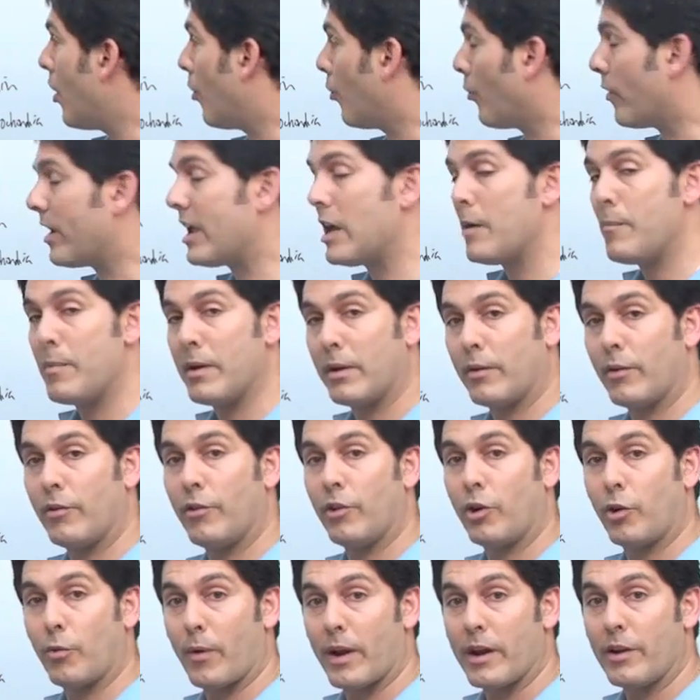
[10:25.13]
we have been able
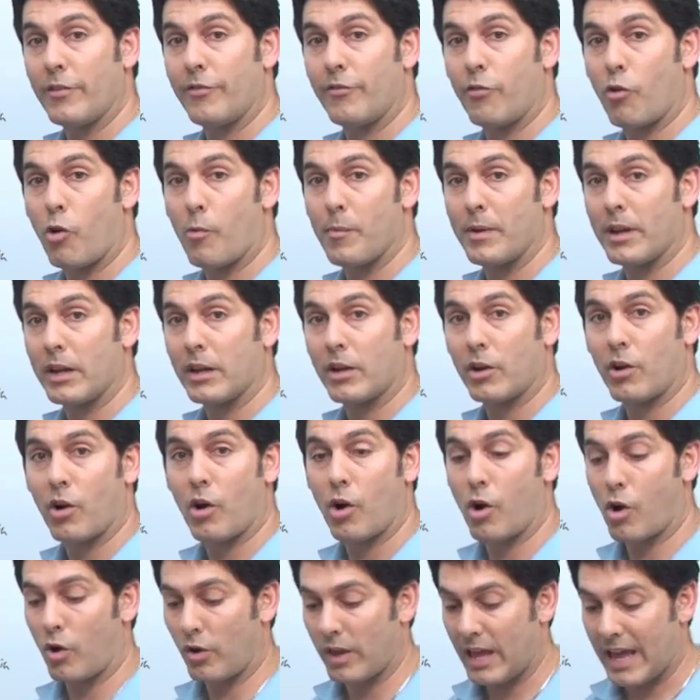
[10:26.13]
to create a formula
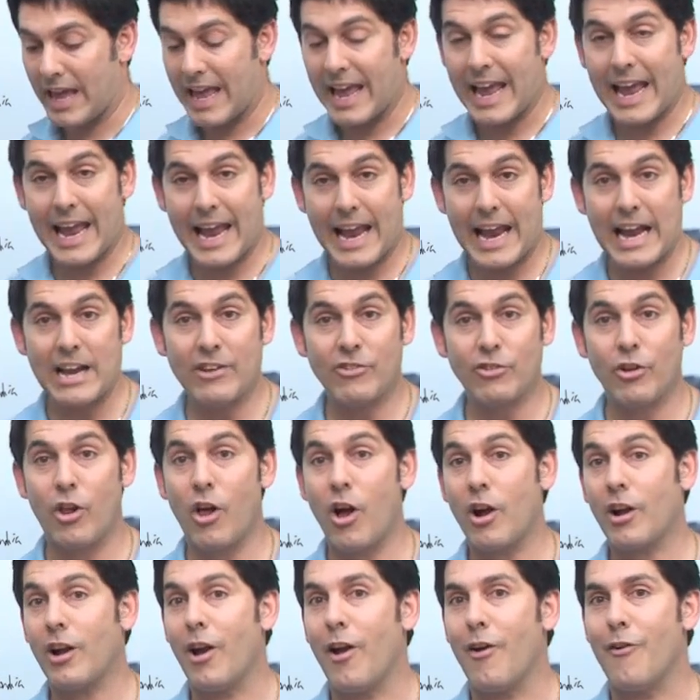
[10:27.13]
called
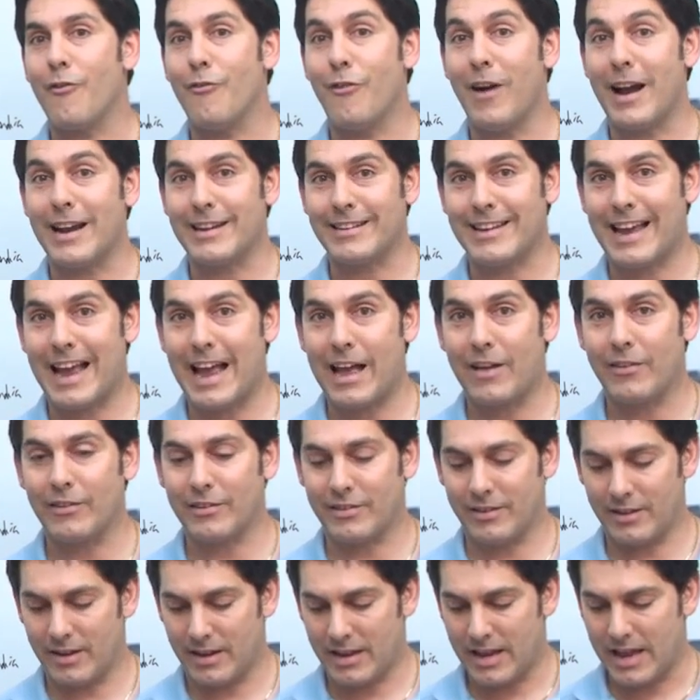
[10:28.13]
ageLOC
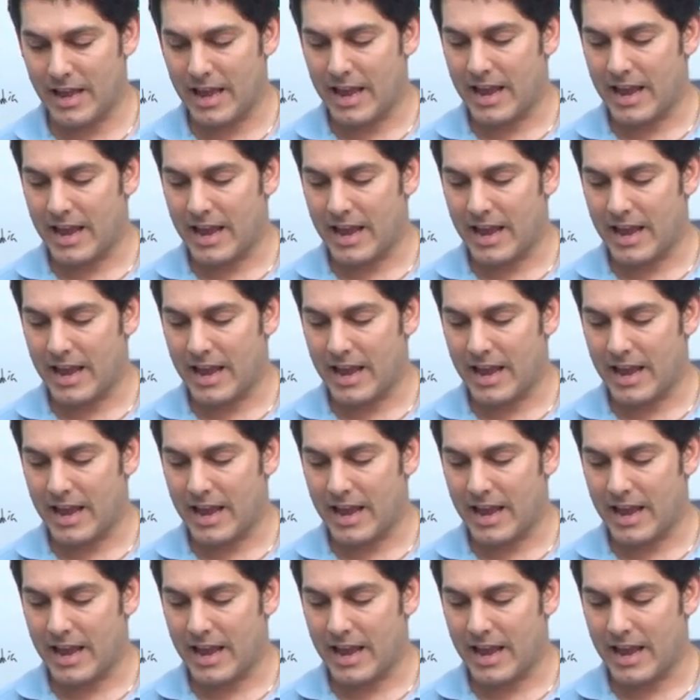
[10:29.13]
Vitality.